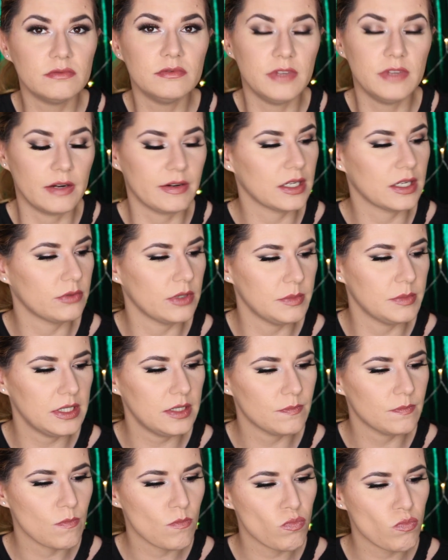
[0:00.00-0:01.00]
very
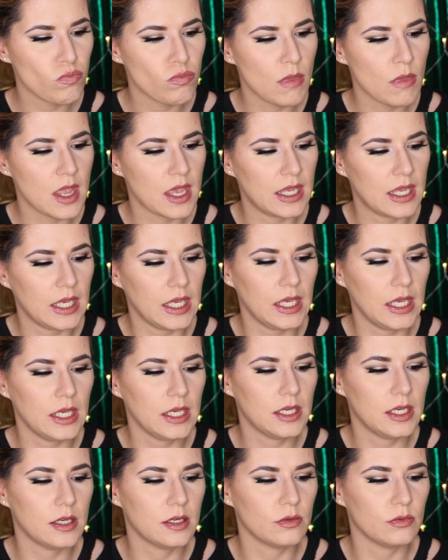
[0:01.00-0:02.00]
creamy ink